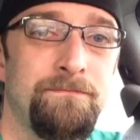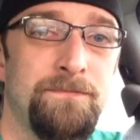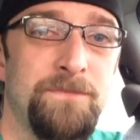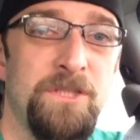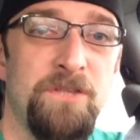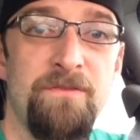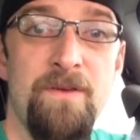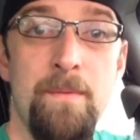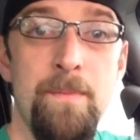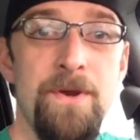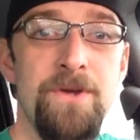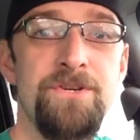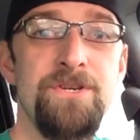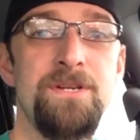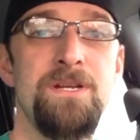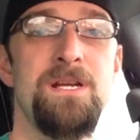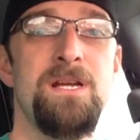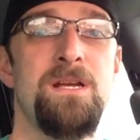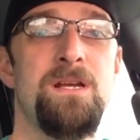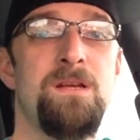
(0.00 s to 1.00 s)
little
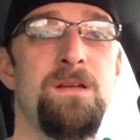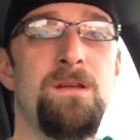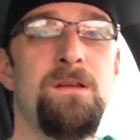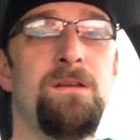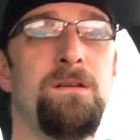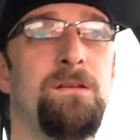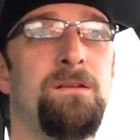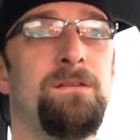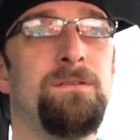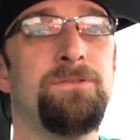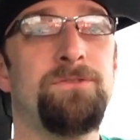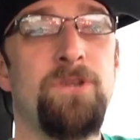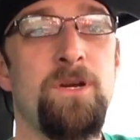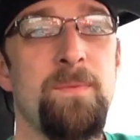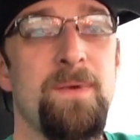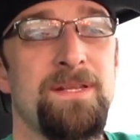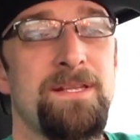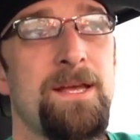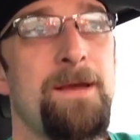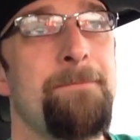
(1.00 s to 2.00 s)
vibration. Sorry
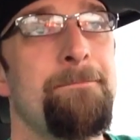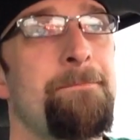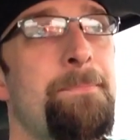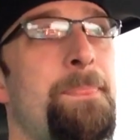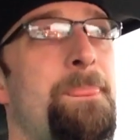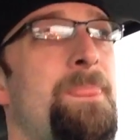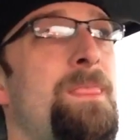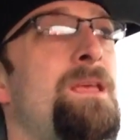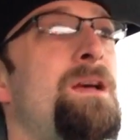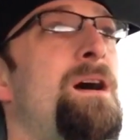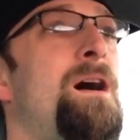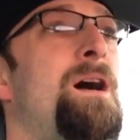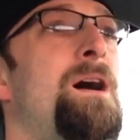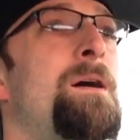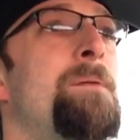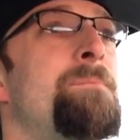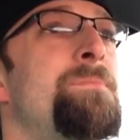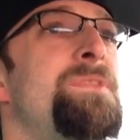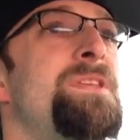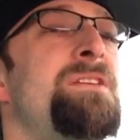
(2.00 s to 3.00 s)
about that.
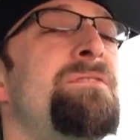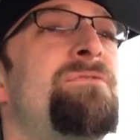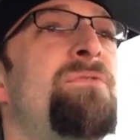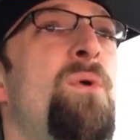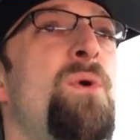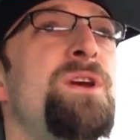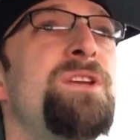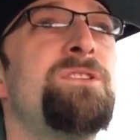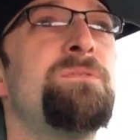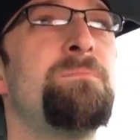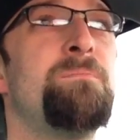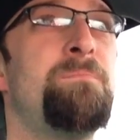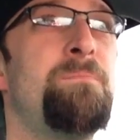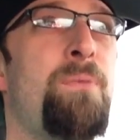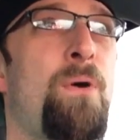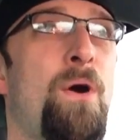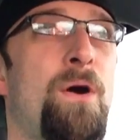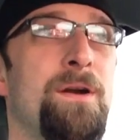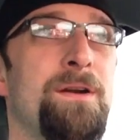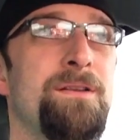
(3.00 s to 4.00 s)
The voice
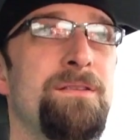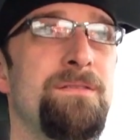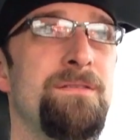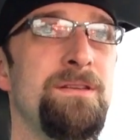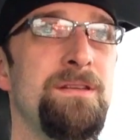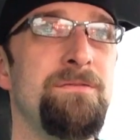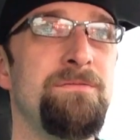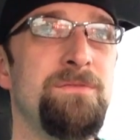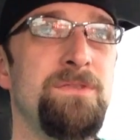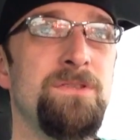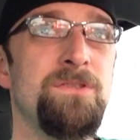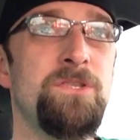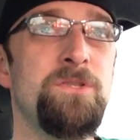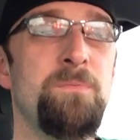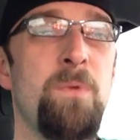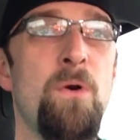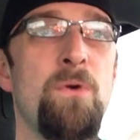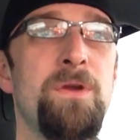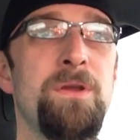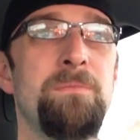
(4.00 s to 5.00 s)
part, the
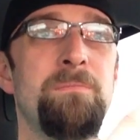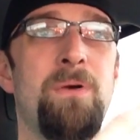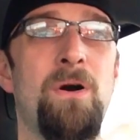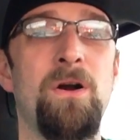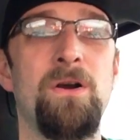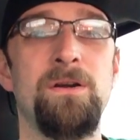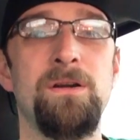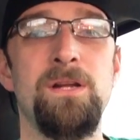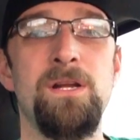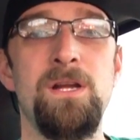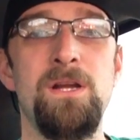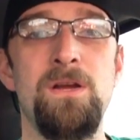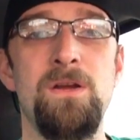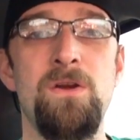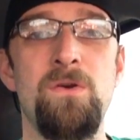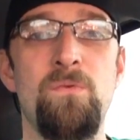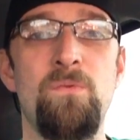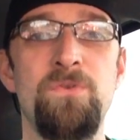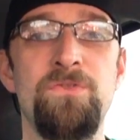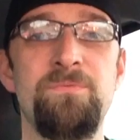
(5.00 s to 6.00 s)
spoken part,
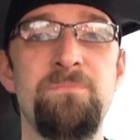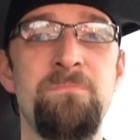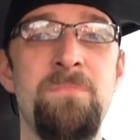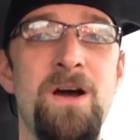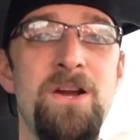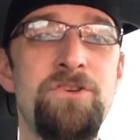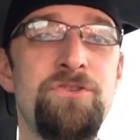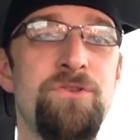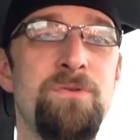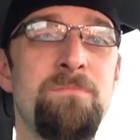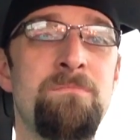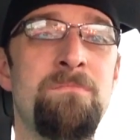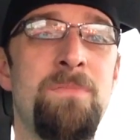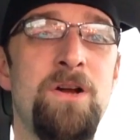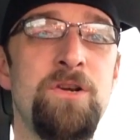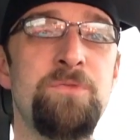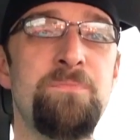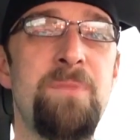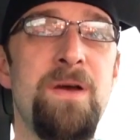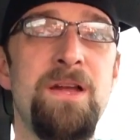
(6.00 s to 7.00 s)
was much
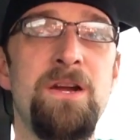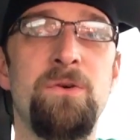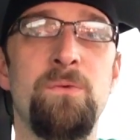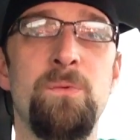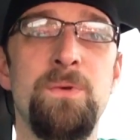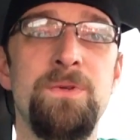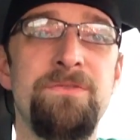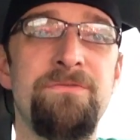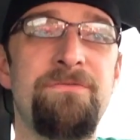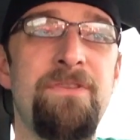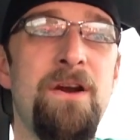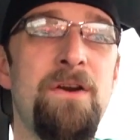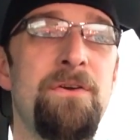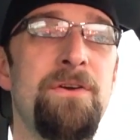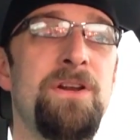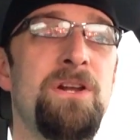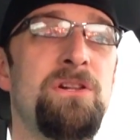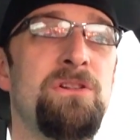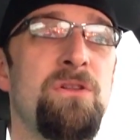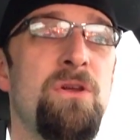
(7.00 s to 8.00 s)
better. It was
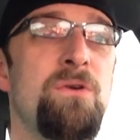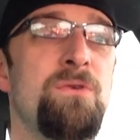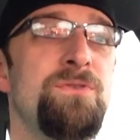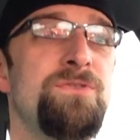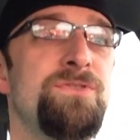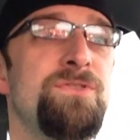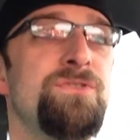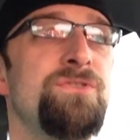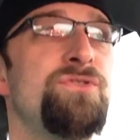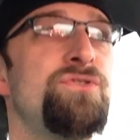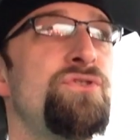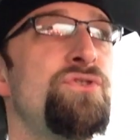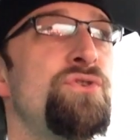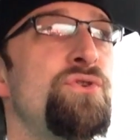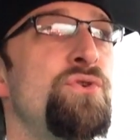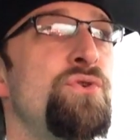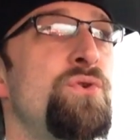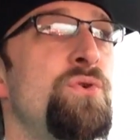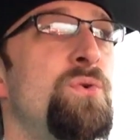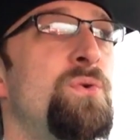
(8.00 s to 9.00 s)
very close
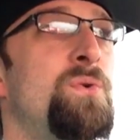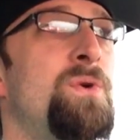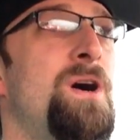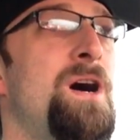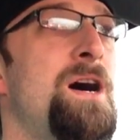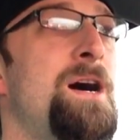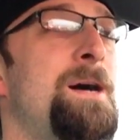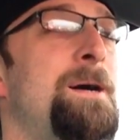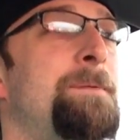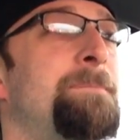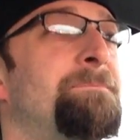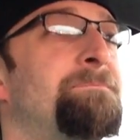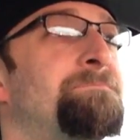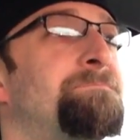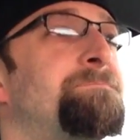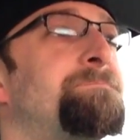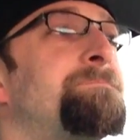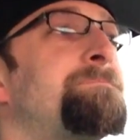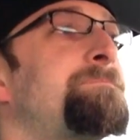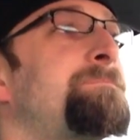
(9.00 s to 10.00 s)
to
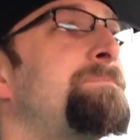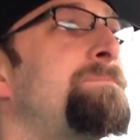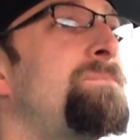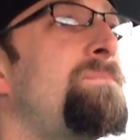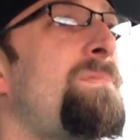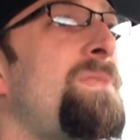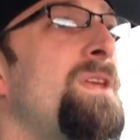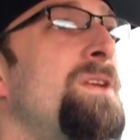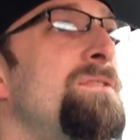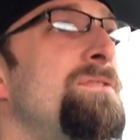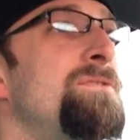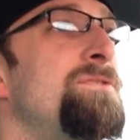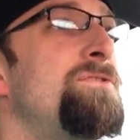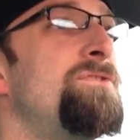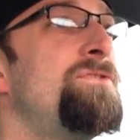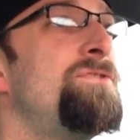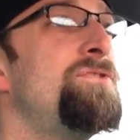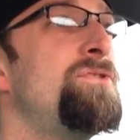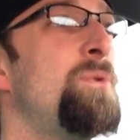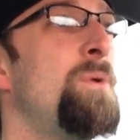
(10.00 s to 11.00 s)

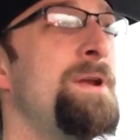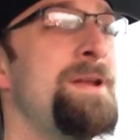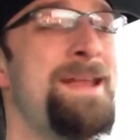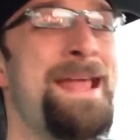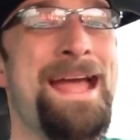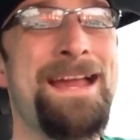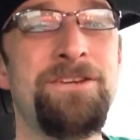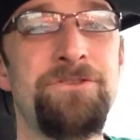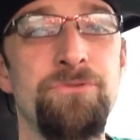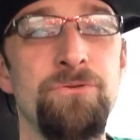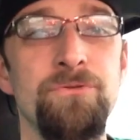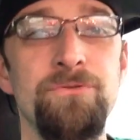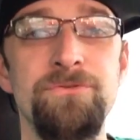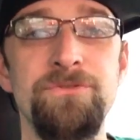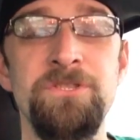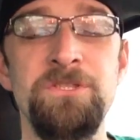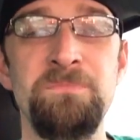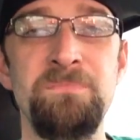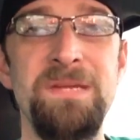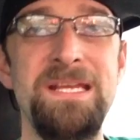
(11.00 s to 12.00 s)
a natural
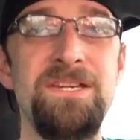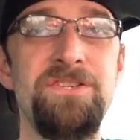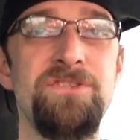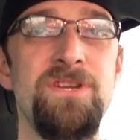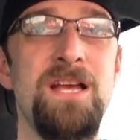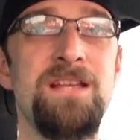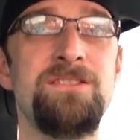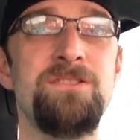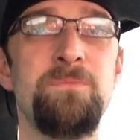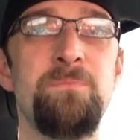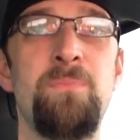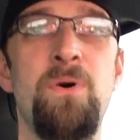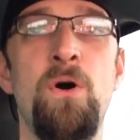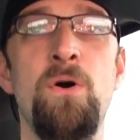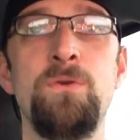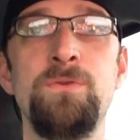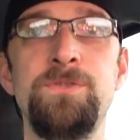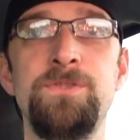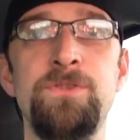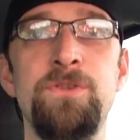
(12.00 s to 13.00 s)
speech as
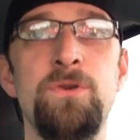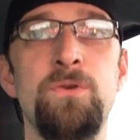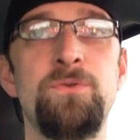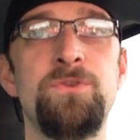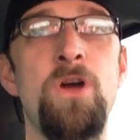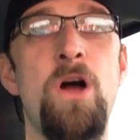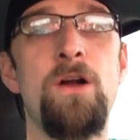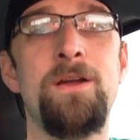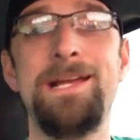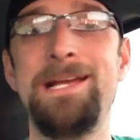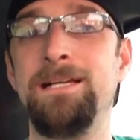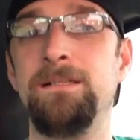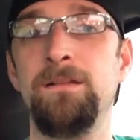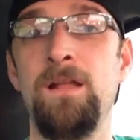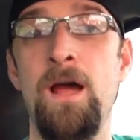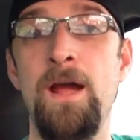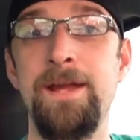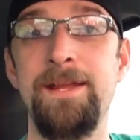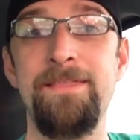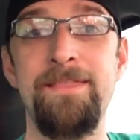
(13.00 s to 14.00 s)
opposed to talking
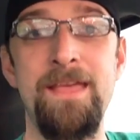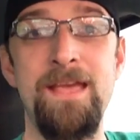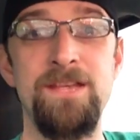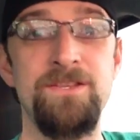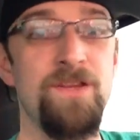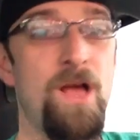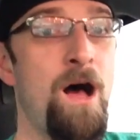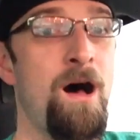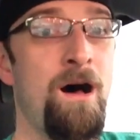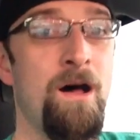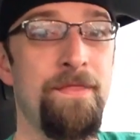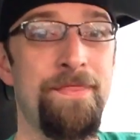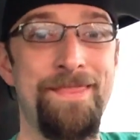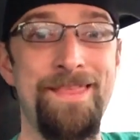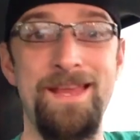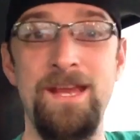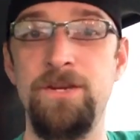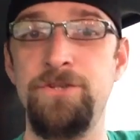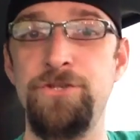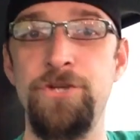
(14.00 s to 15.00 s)
like this on
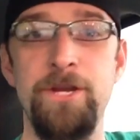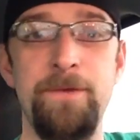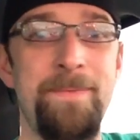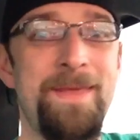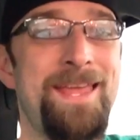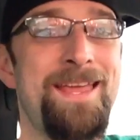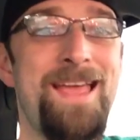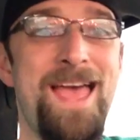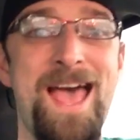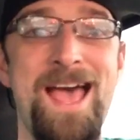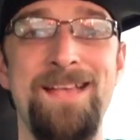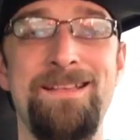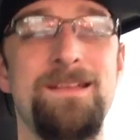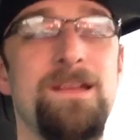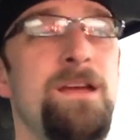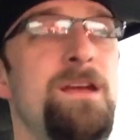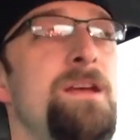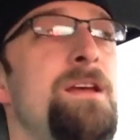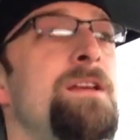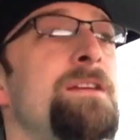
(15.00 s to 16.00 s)
the GPS.
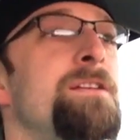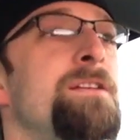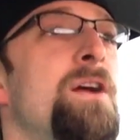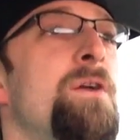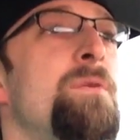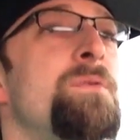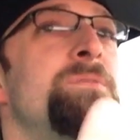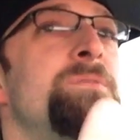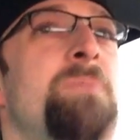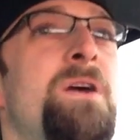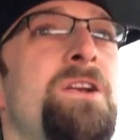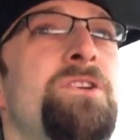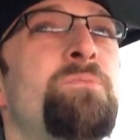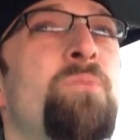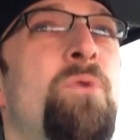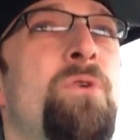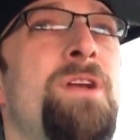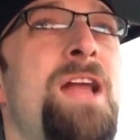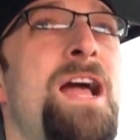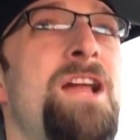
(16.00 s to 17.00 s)
You know, it was much
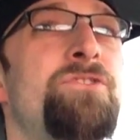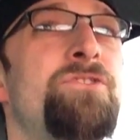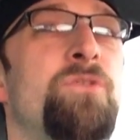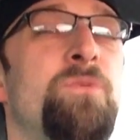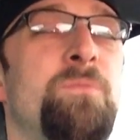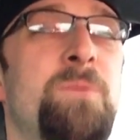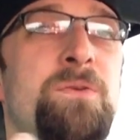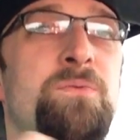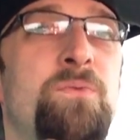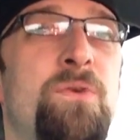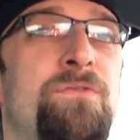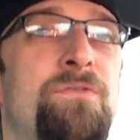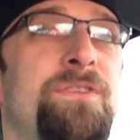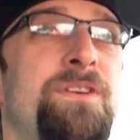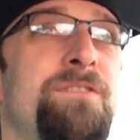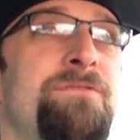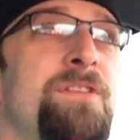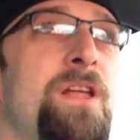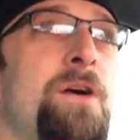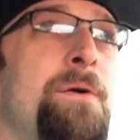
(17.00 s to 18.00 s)
more natural, much more
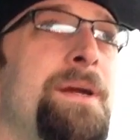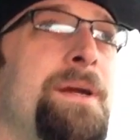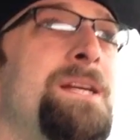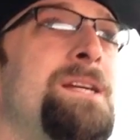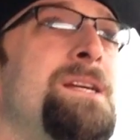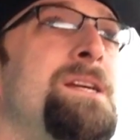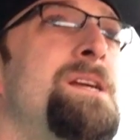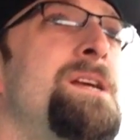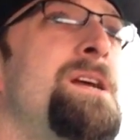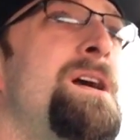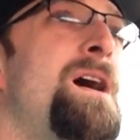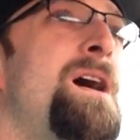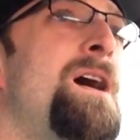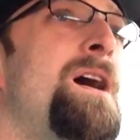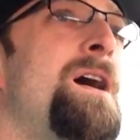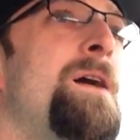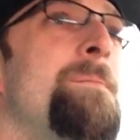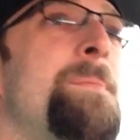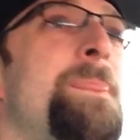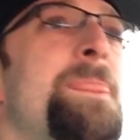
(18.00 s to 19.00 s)
free flowing.
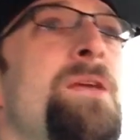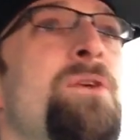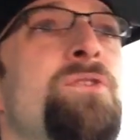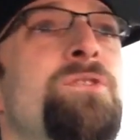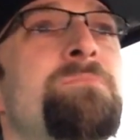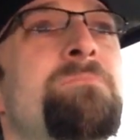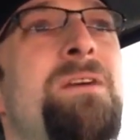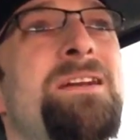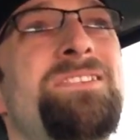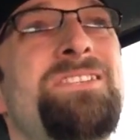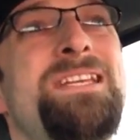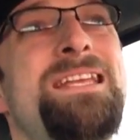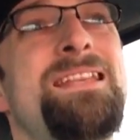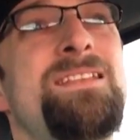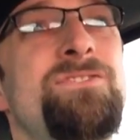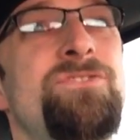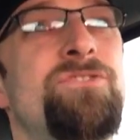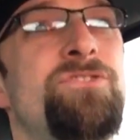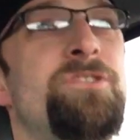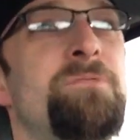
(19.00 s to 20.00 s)
It was much
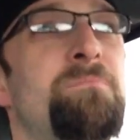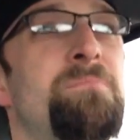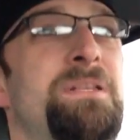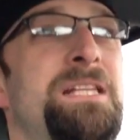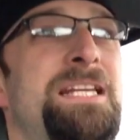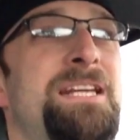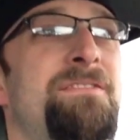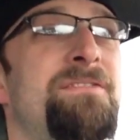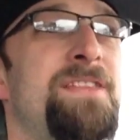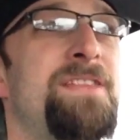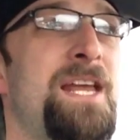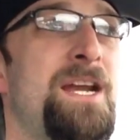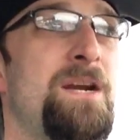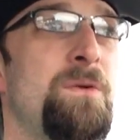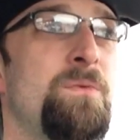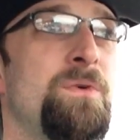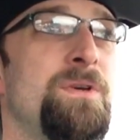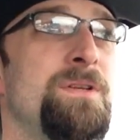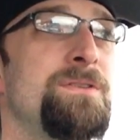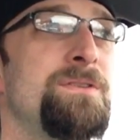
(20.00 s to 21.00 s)
easier to believe that
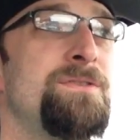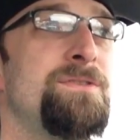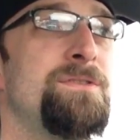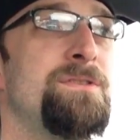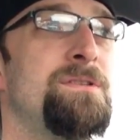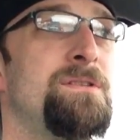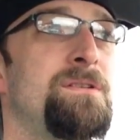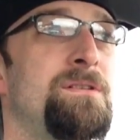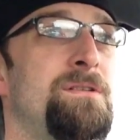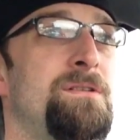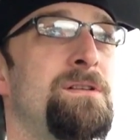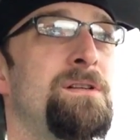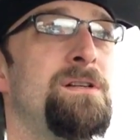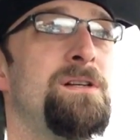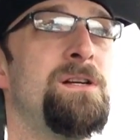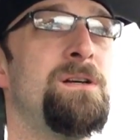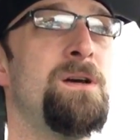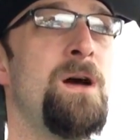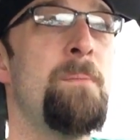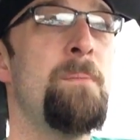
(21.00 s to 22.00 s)
it was
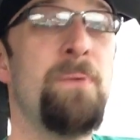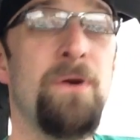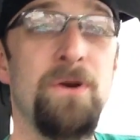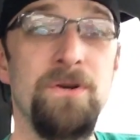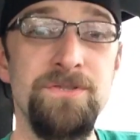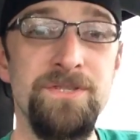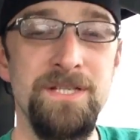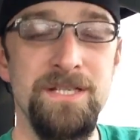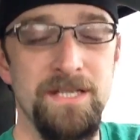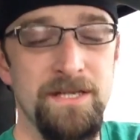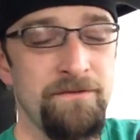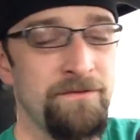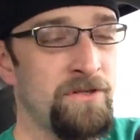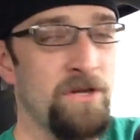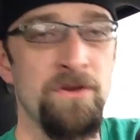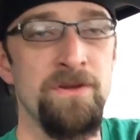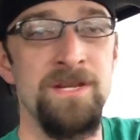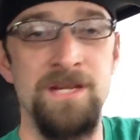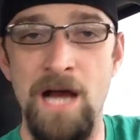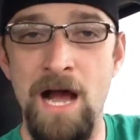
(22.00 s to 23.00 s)
a person, even
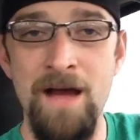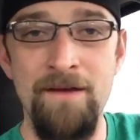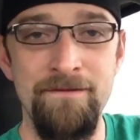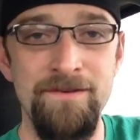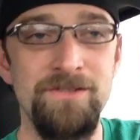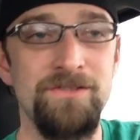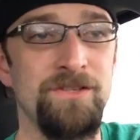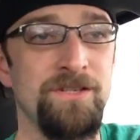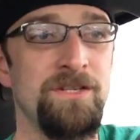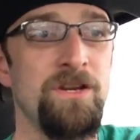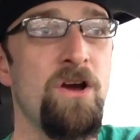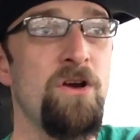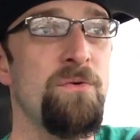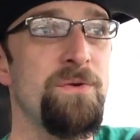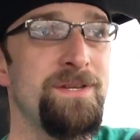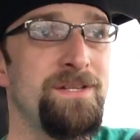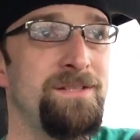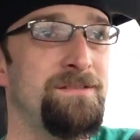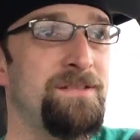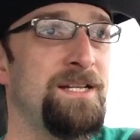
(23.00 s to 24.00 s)
though you obviously
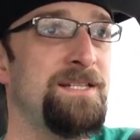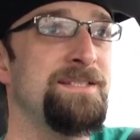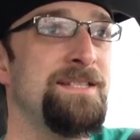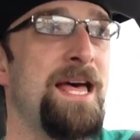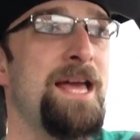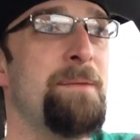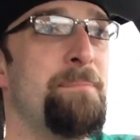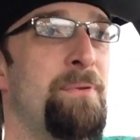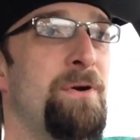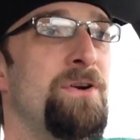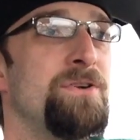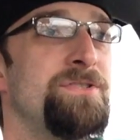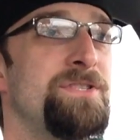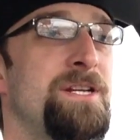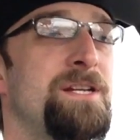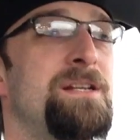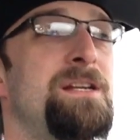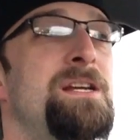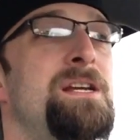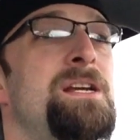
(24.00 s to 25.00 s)
know it's not a
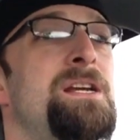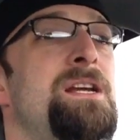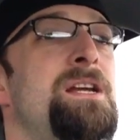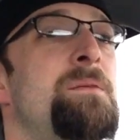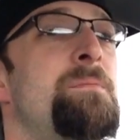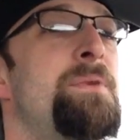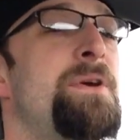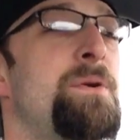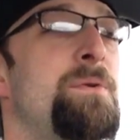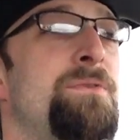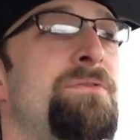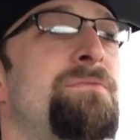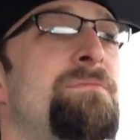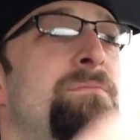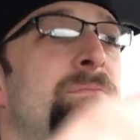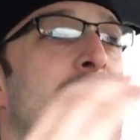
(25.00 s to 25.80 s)
person, but it was